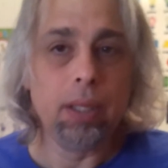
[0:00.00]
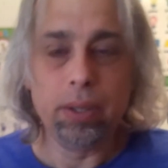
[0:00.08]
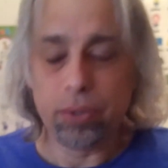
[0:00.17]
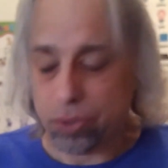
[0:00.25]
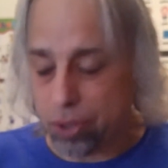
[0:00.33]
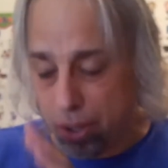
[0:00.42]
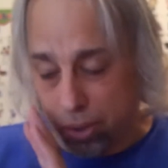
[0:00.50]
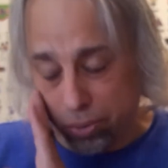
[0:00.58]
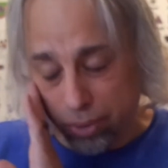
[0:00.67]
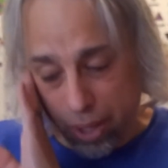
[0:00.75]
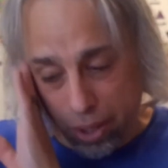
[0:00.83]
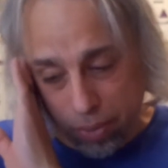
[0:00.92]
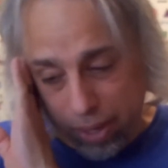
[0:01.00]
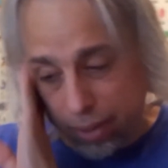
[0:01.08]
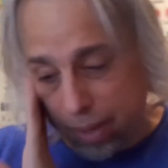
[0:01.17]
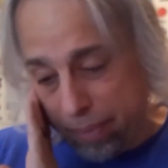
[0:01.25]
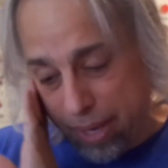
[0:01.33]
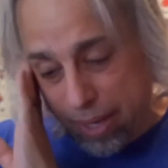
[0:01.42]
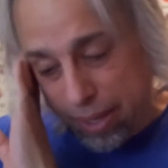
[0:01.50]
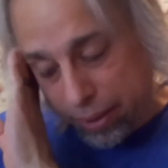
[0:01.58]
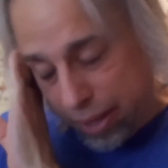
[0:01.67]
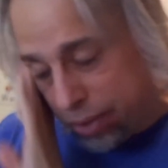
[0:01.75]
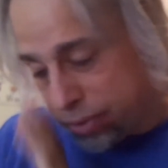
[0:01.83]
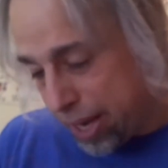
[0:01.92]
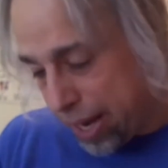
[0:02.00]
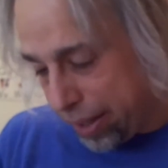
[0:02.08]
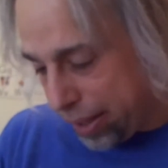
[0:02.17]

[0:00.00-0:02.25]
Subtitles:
So anyway, let me get these out of